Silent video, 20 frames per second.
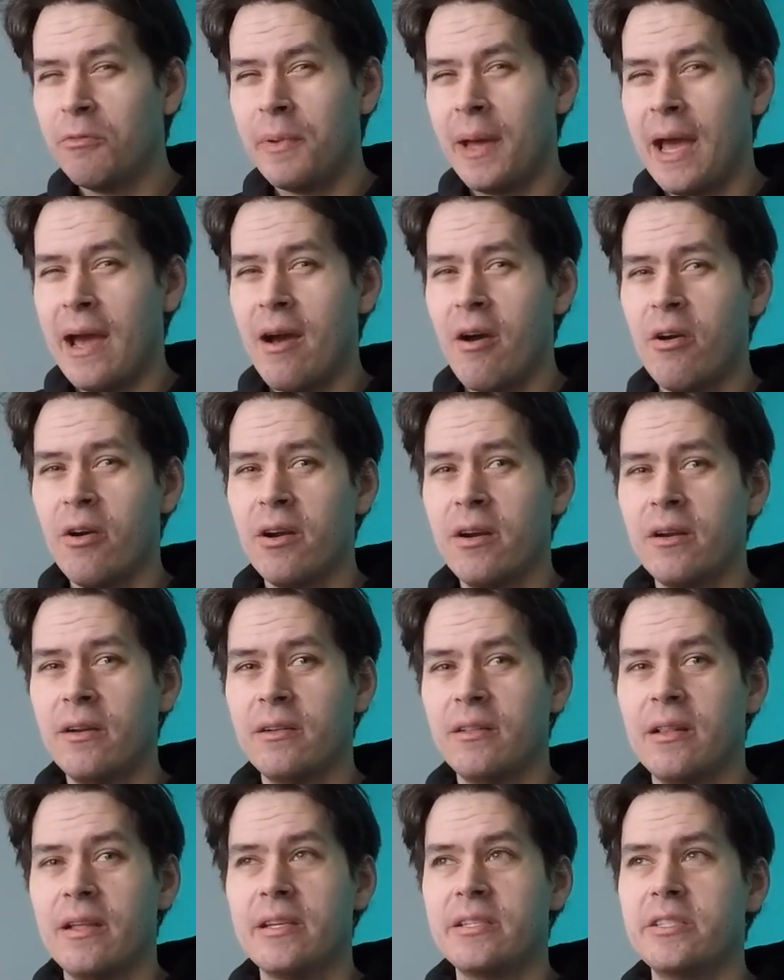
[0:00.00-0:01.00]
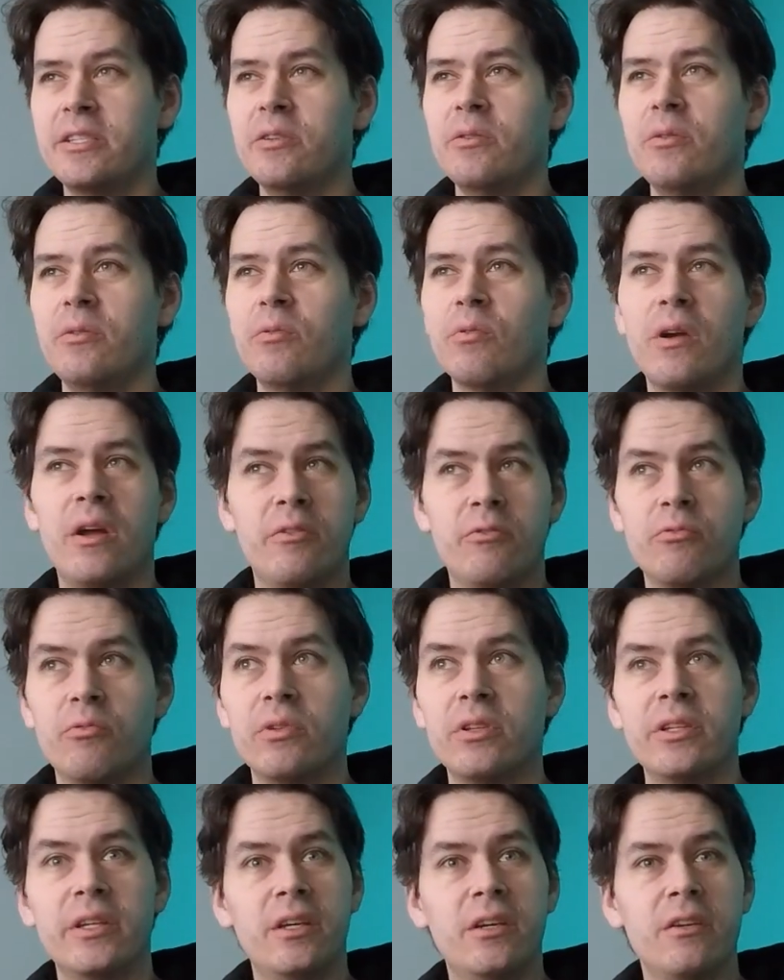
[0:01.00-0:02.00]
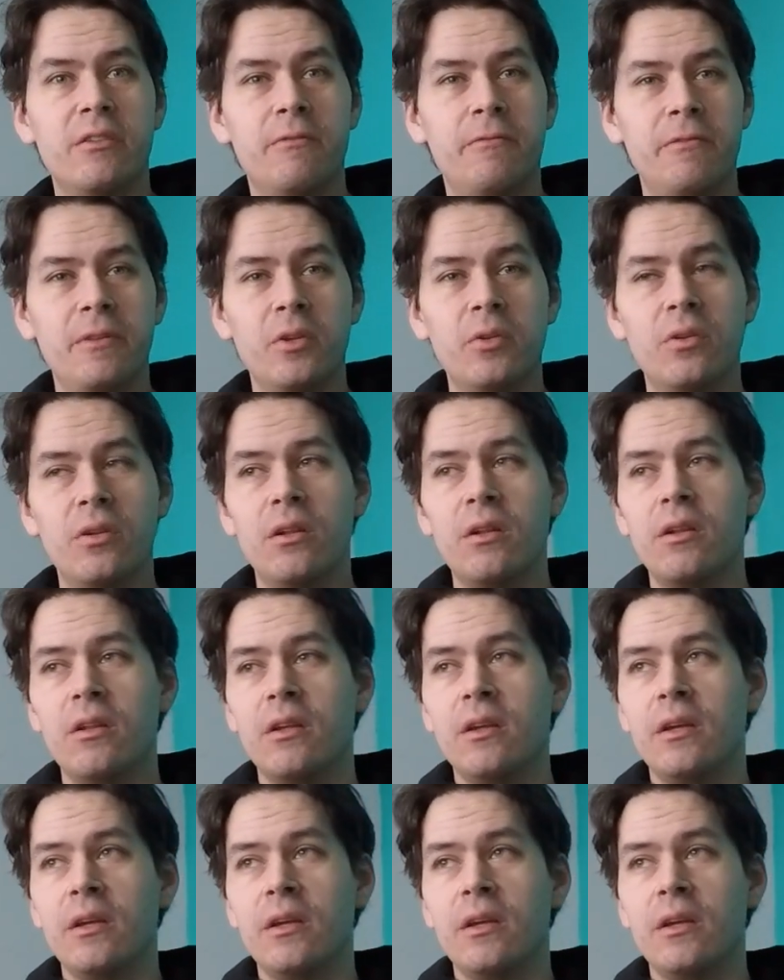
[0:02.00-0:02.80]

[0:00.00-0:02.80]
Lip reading: power unless you run really good fuel.